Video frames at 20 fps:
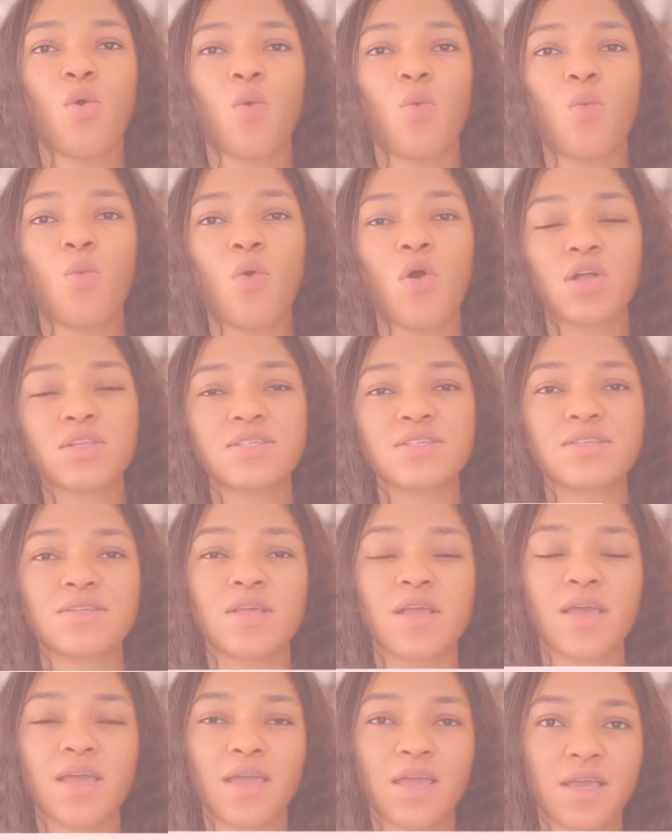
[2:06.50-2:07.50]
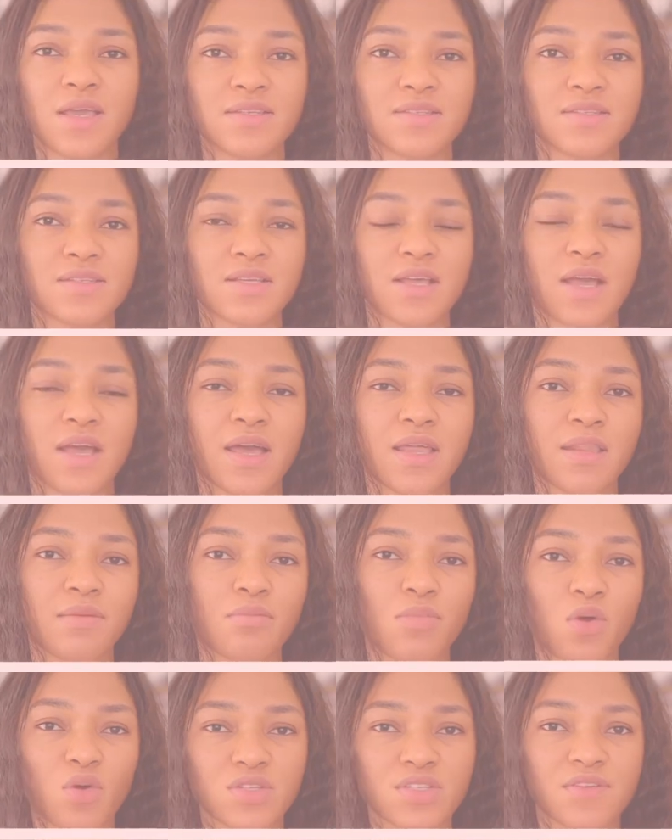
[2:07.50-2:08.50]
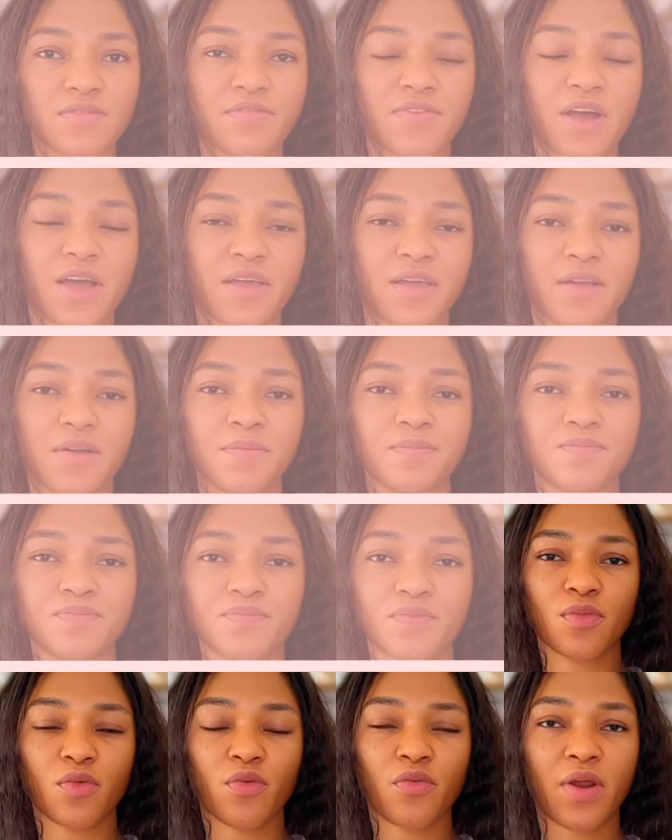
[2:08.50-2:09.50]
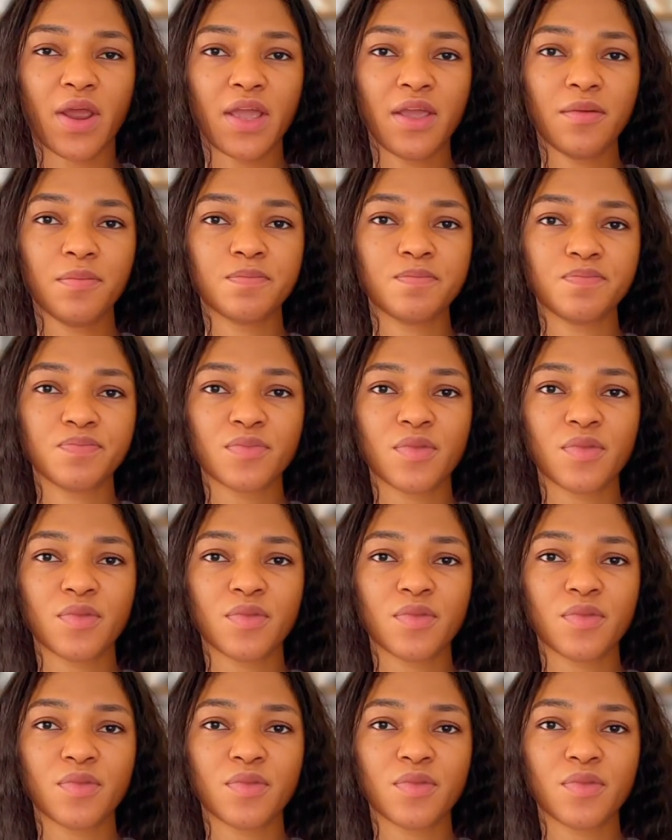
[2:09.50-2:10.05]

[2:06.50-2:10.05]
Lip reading: what is an emulsifier, right?